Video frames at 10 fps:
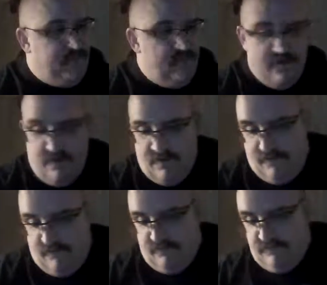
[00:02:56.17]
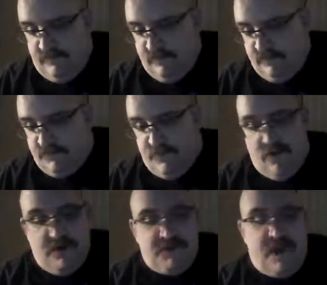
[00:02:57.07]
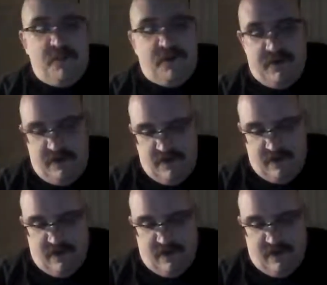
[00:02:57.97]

Let's throw our top on here.